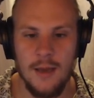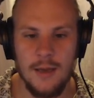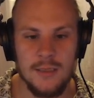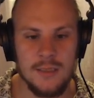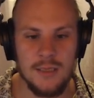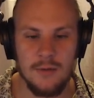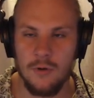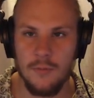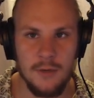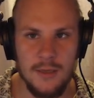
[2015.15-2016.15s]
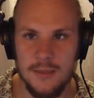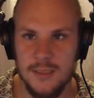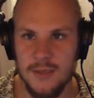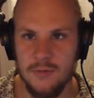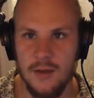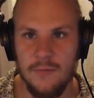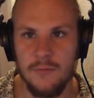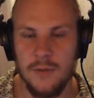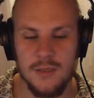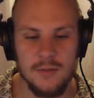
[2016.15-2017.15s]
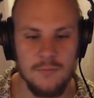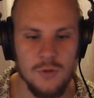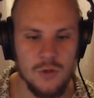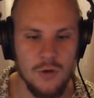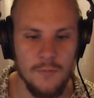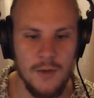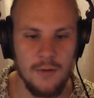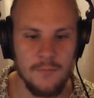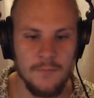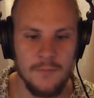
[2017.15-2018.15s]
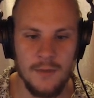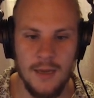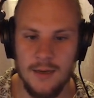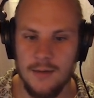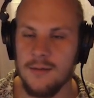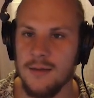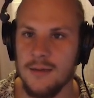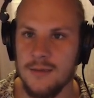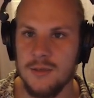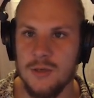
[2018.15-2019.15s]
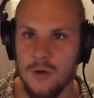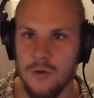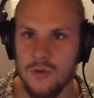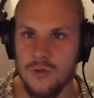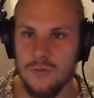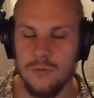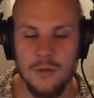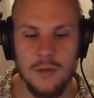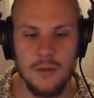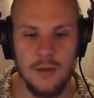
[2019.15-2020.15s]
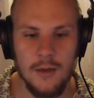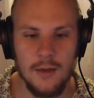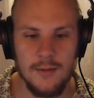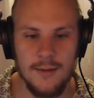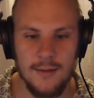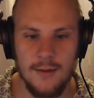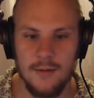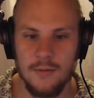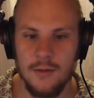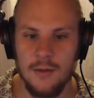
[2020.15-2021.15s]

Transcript: Any completely stereo information will show up there, and anything that is close to that line